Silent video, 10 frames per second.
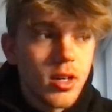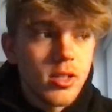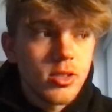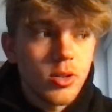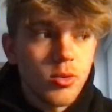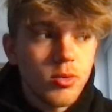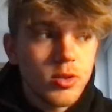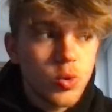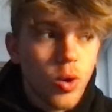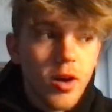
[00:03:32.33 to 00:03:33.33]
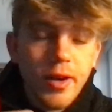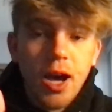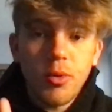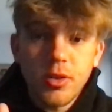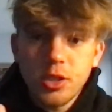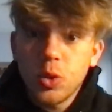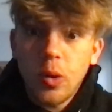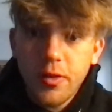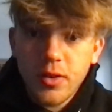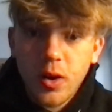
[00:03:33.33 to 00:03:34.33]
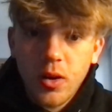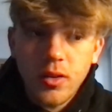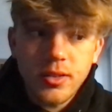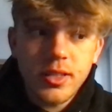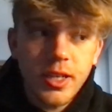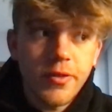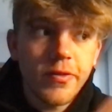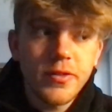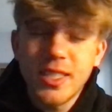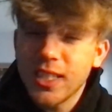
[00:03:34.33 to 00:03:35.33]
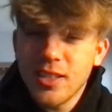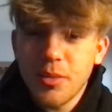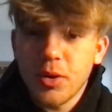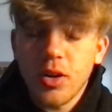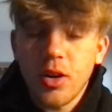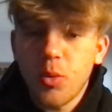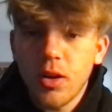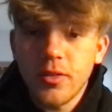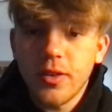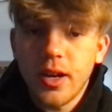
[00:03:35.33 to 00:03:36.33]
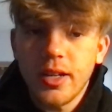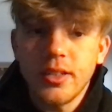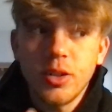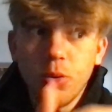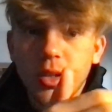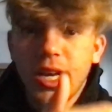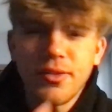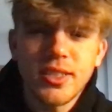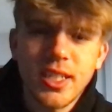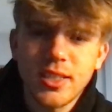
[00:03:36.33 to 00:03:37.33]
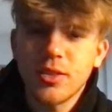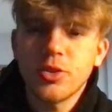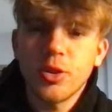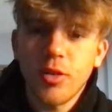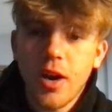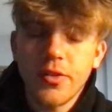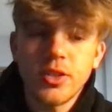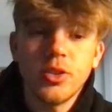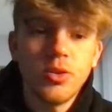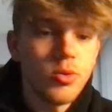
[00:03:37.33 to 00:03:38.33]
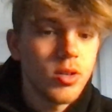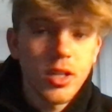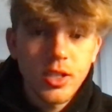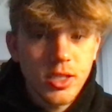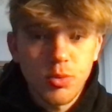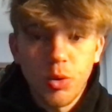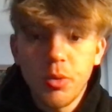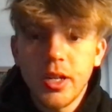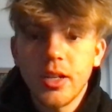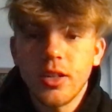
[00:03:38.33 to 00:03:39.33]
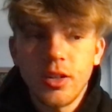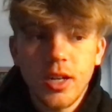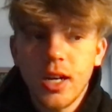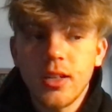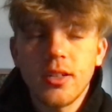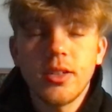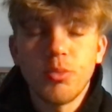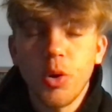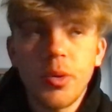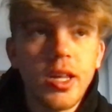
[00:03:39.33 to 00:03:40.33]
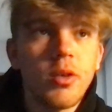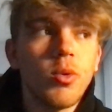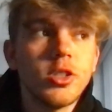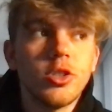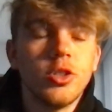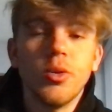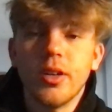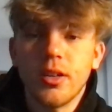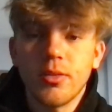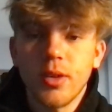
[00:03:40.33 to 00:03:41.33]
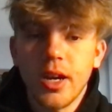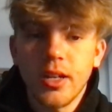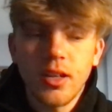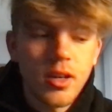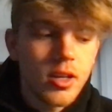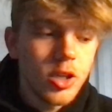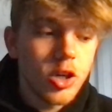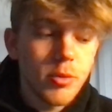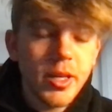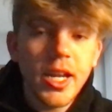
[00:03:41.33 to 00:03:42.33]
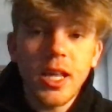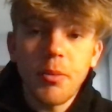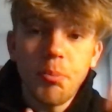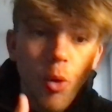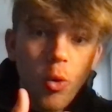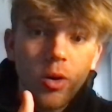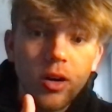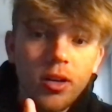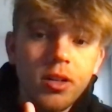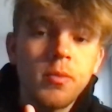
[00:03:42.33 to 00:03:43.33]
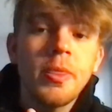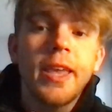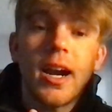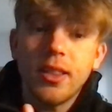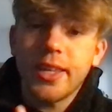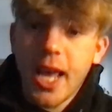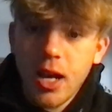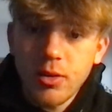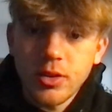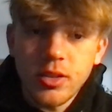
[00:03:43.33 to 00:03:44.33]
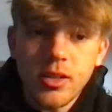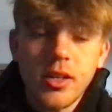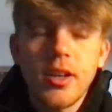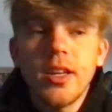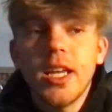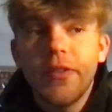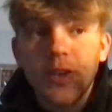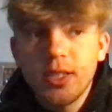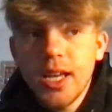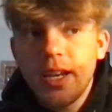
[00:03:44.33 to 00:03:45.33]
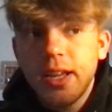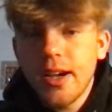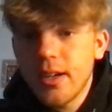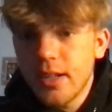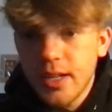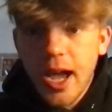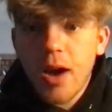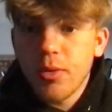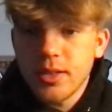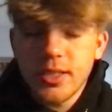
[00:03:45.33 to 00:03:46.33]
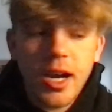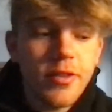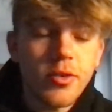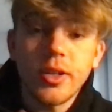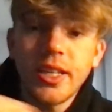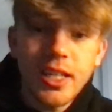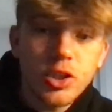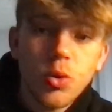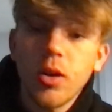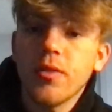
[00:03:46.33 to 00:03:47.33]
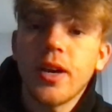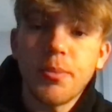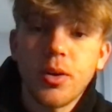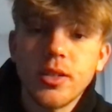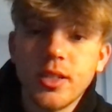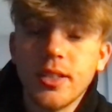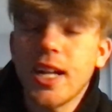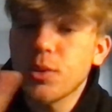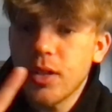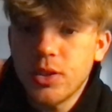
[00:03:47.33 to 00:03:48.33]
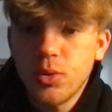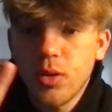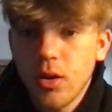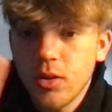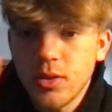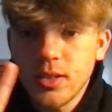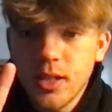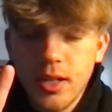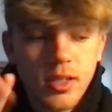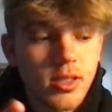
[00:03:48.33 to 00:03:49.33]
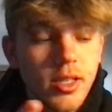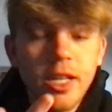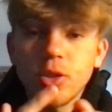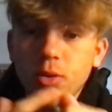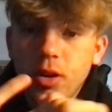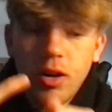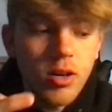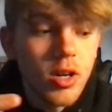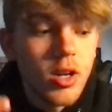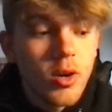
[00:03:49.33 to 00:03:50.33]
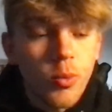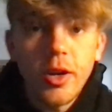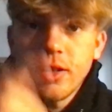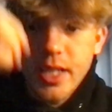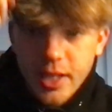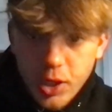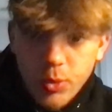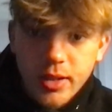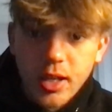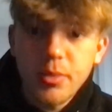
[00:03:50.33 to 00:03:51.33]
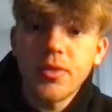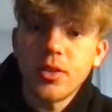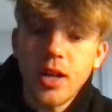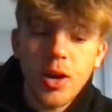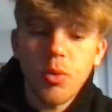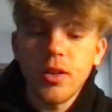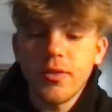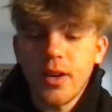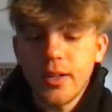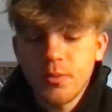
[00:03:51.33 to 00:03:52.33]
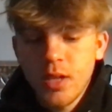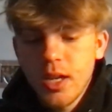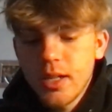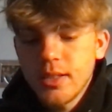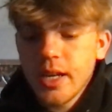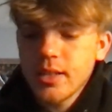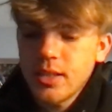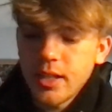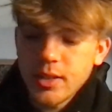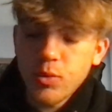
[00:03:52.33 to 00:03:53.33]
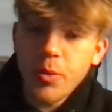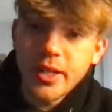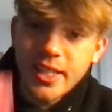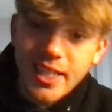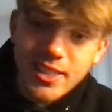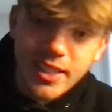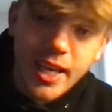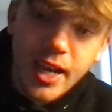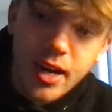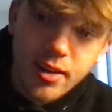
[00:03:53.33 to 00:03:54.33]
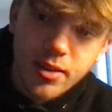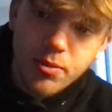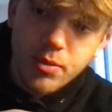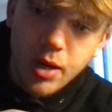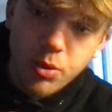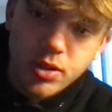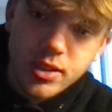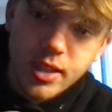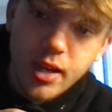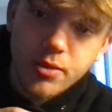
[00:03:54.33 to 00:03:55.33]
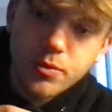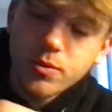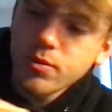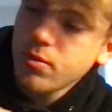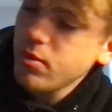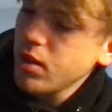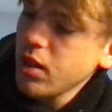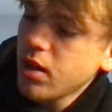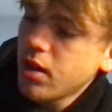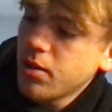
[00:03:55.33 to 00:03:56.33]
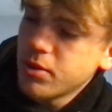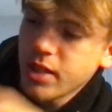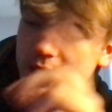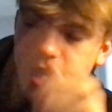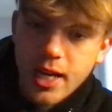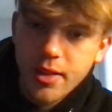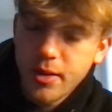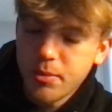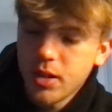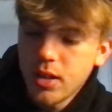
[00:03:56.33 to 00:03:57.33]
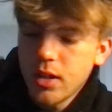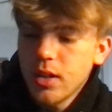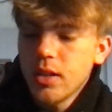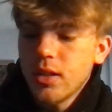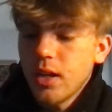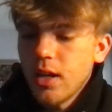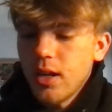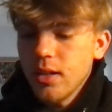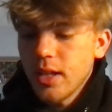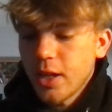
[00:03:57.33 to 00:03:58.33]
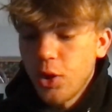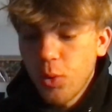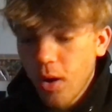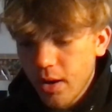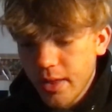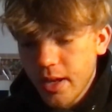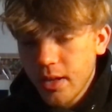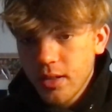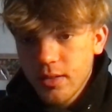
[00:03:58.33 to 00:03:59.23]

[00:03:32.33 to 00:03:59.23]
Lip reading: So 12 hours, 12 calls. If 6 of them are unqualified, you only have 6 to show your offer to. Just ruining what you're doing, right? You could be getting more out of the calendar if you set an hour aside for each qualified person. That's why the 2-call close is good, because on the intro call, we are DQing them if they're not qualified. Next thing is what we need to get out of them. I wrote this down. There's like 10 of them. Like, who are they?